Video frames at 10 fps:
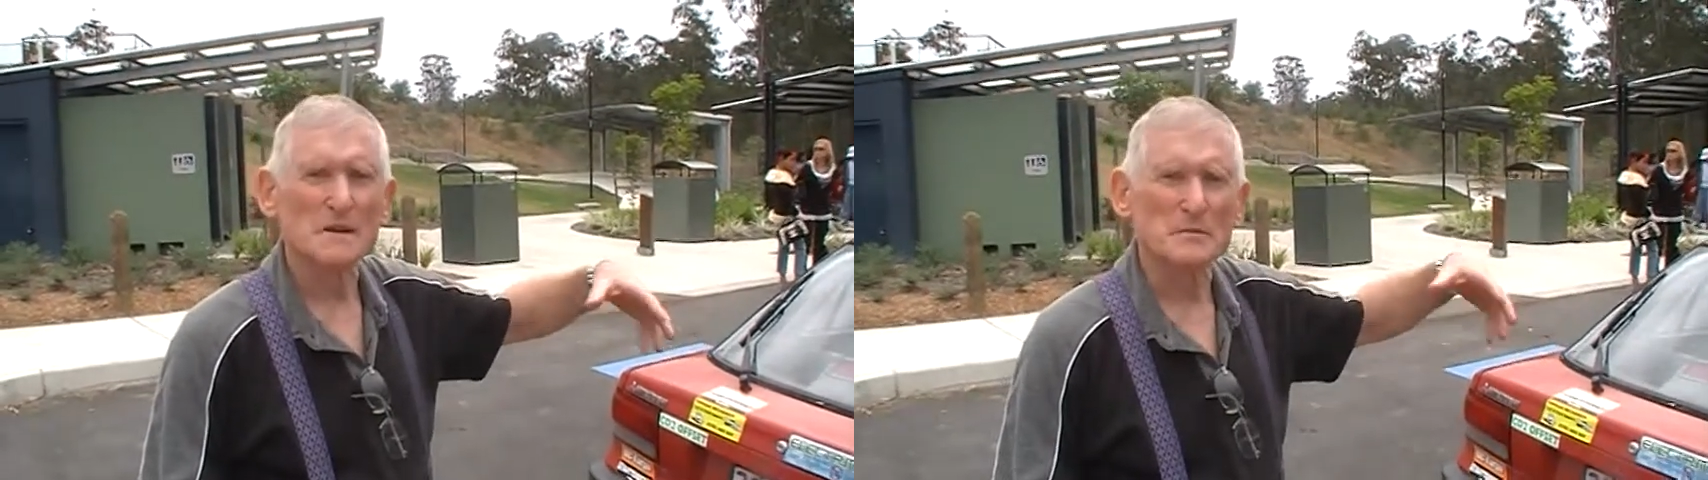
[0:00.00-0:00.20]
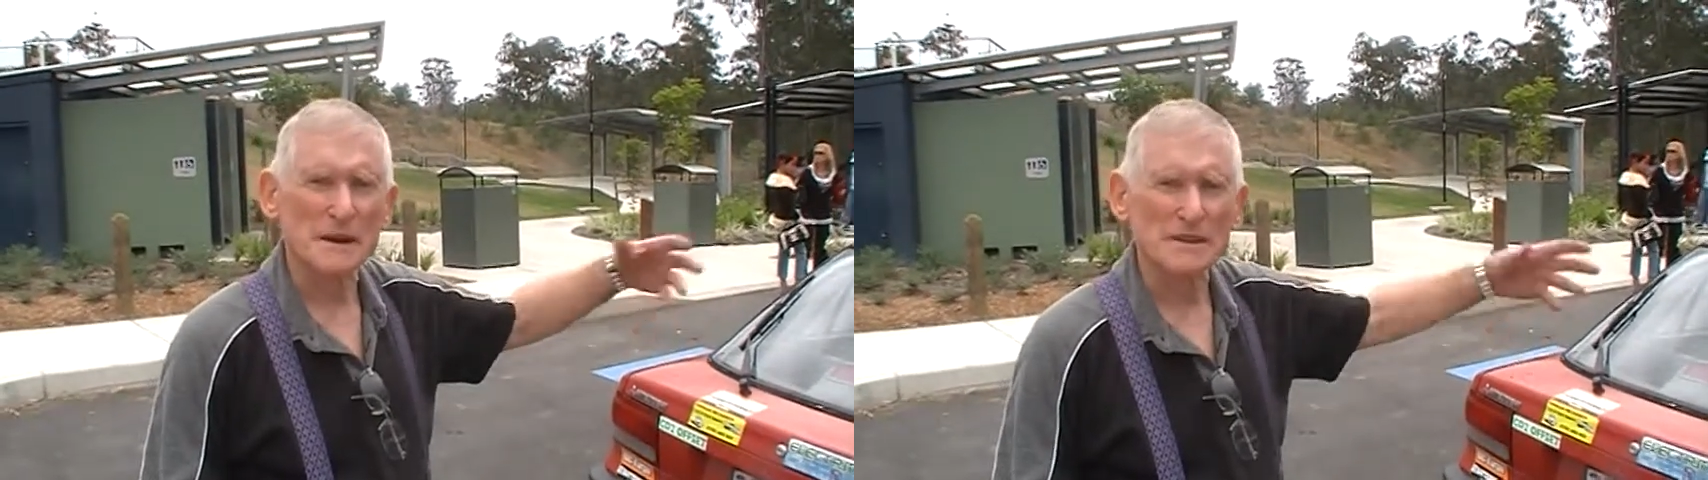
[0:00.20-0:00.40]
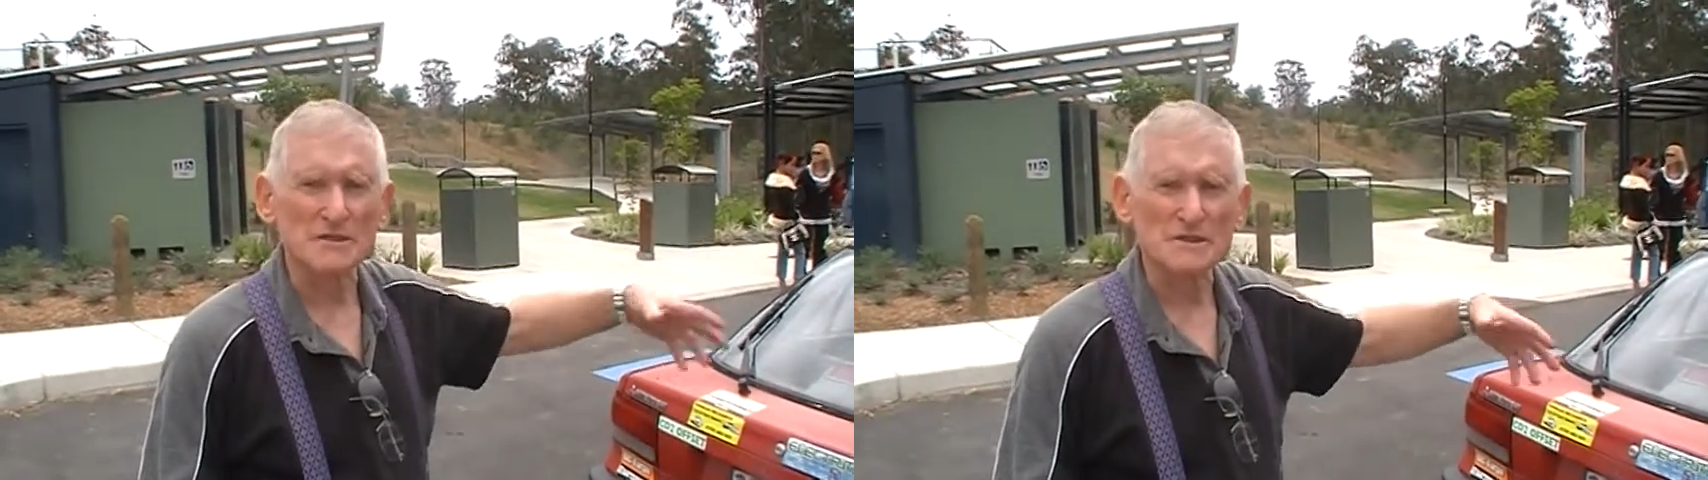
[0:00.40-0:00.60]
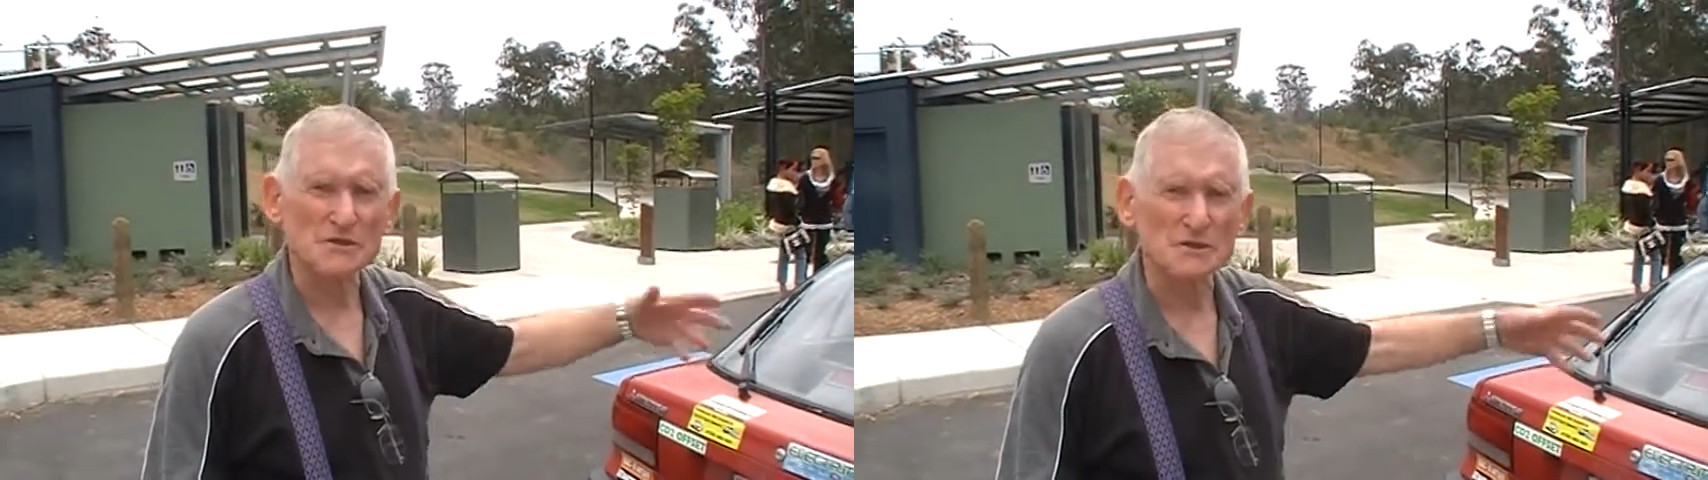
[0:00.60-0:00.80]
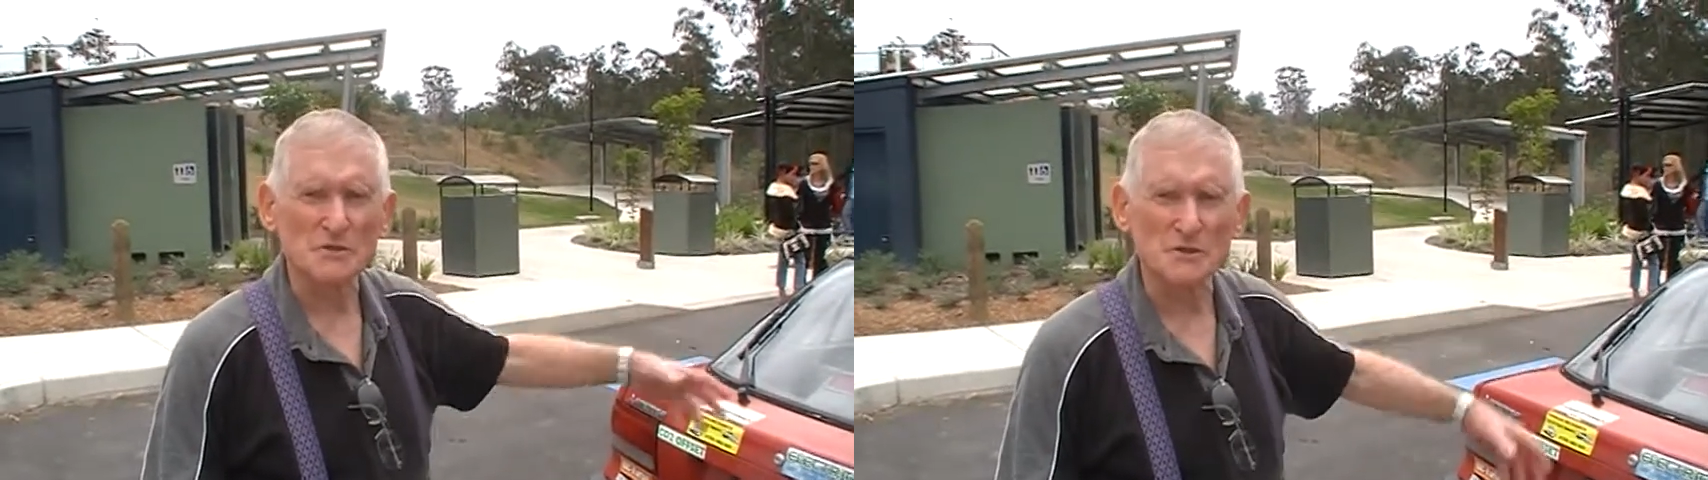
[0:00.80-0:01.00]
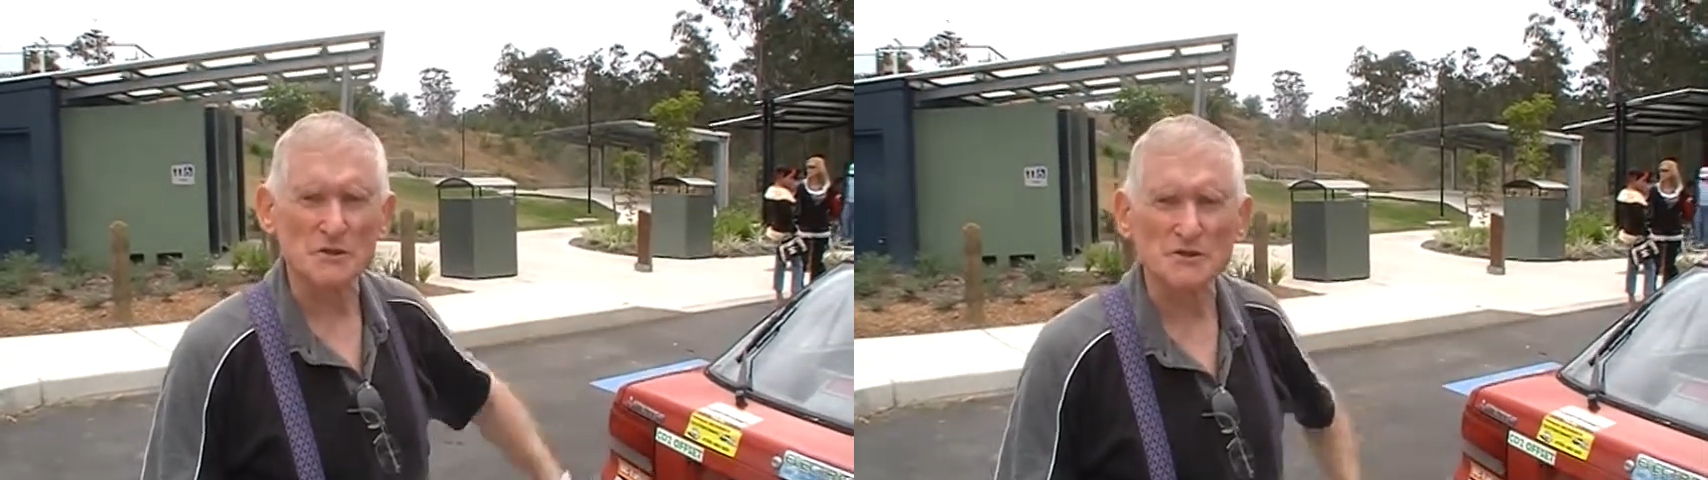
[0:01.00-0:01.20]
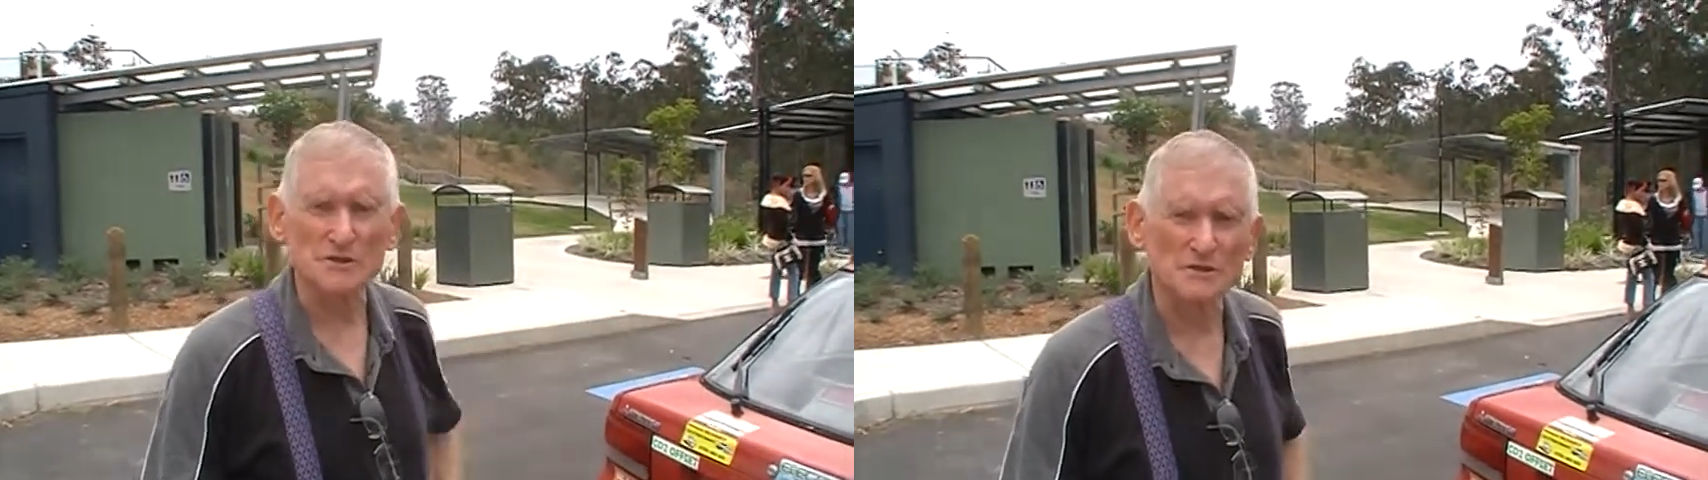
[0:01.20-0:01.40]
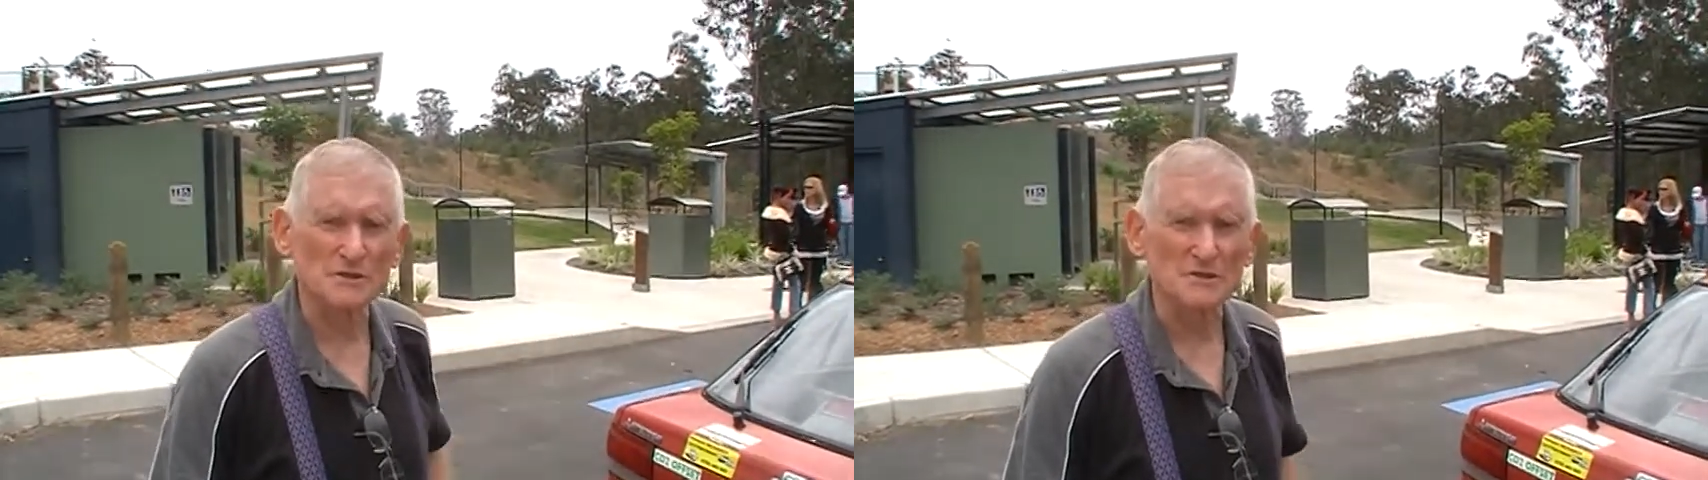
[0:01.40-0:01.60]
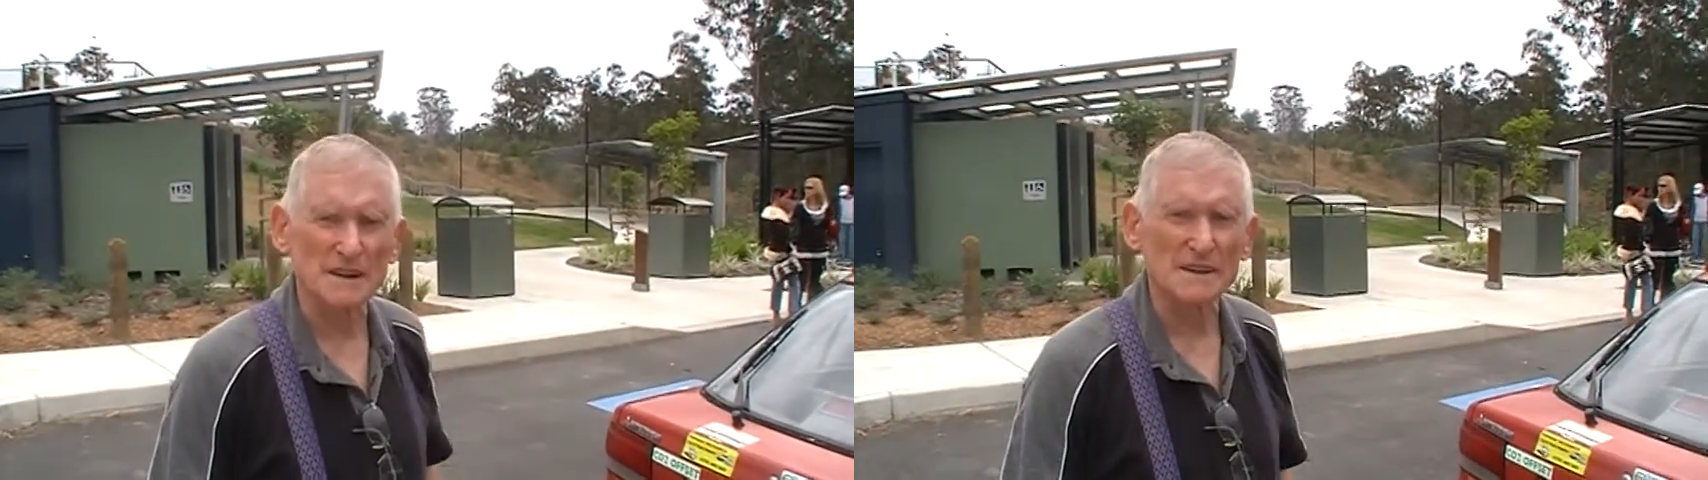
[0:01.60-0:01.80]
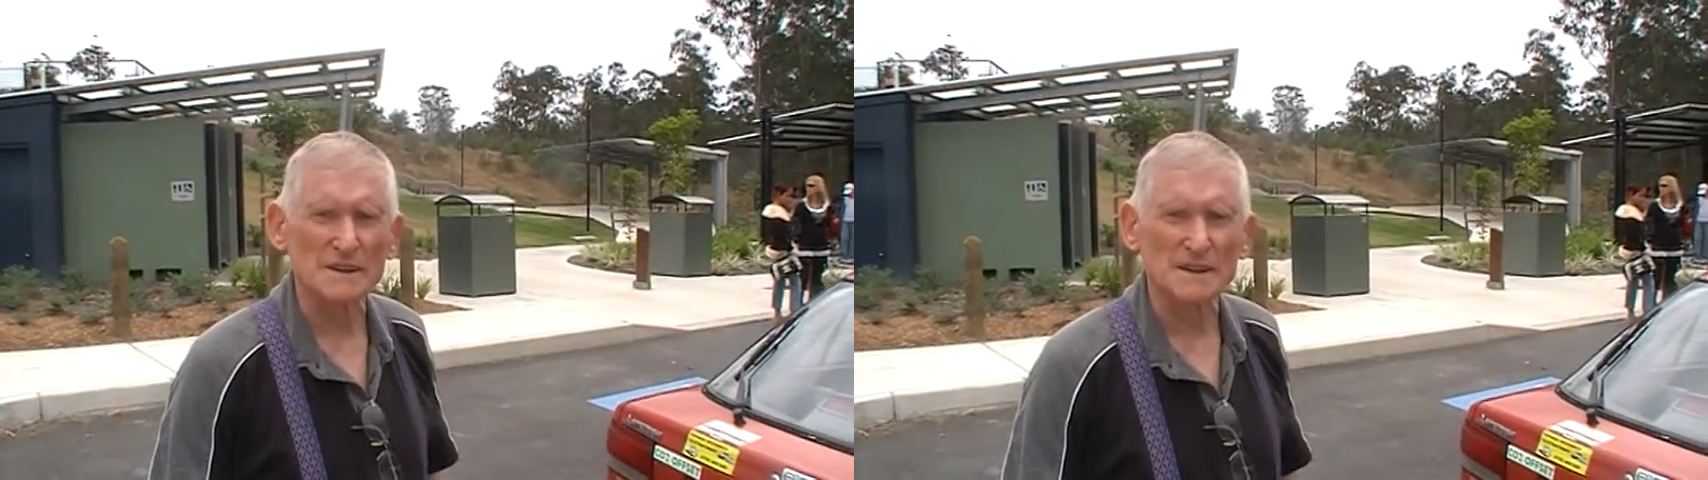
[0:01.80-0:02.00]
batteries or conversion or
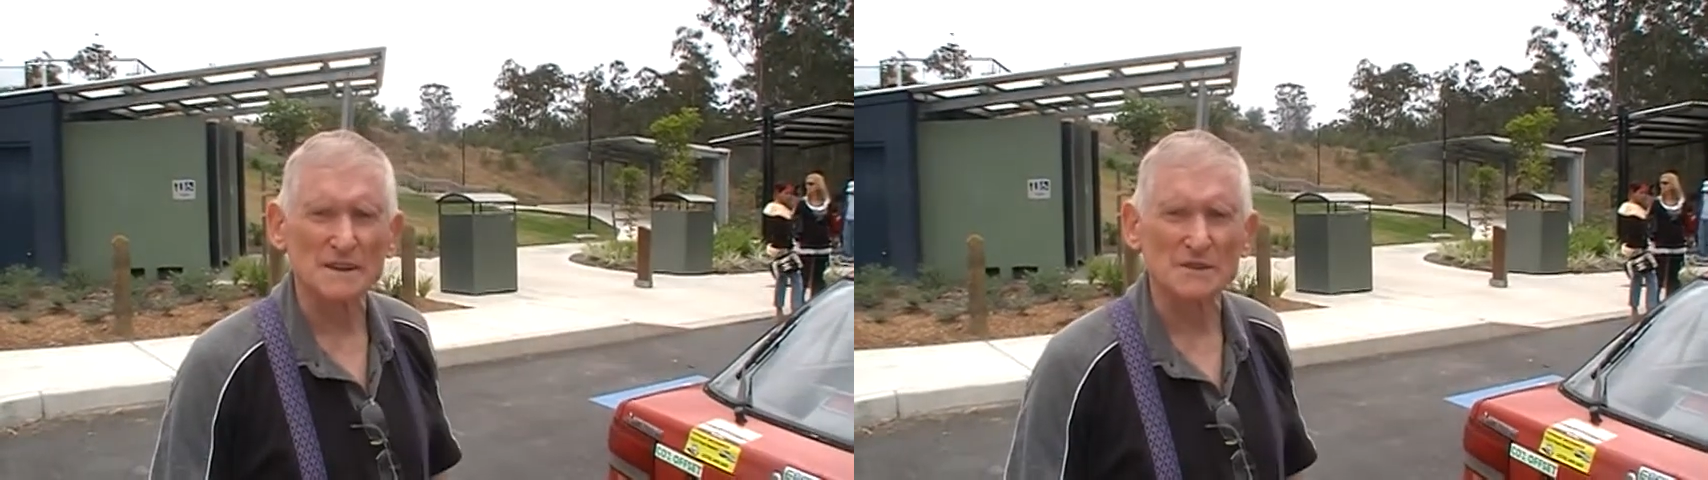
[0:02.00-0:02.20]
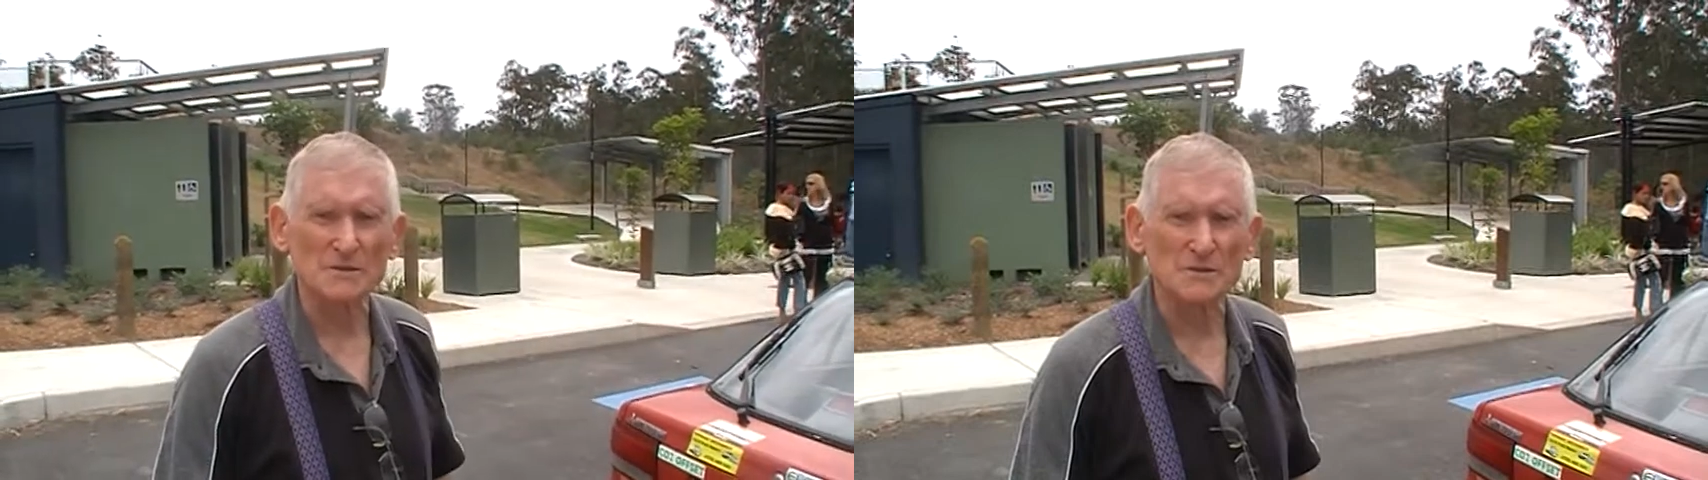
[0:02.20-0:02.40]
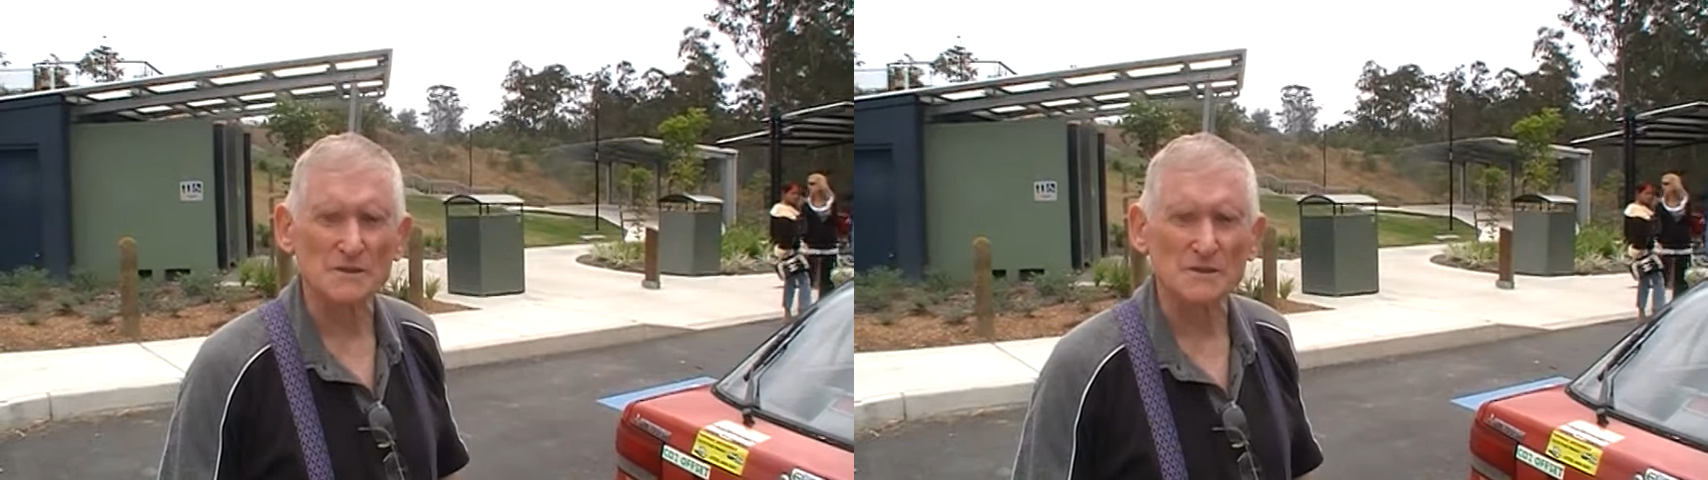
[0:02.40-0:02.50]
anything into it.